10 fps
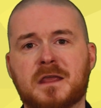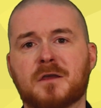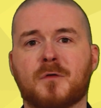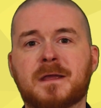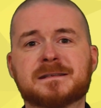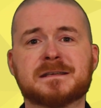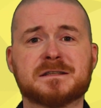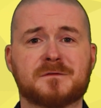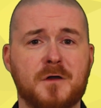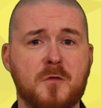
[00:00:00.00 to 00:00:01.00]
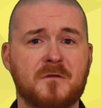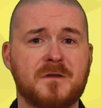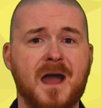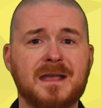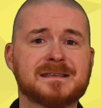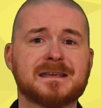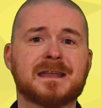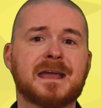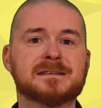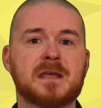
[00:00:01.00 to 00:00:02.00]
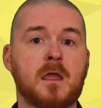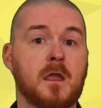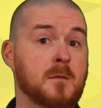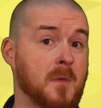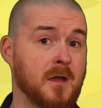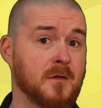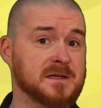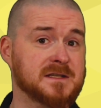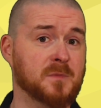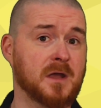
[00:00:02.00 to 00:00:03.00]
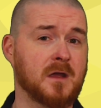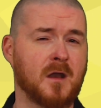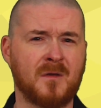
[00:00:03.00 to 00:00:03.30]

the greatest film of 1988 in my honest opinion.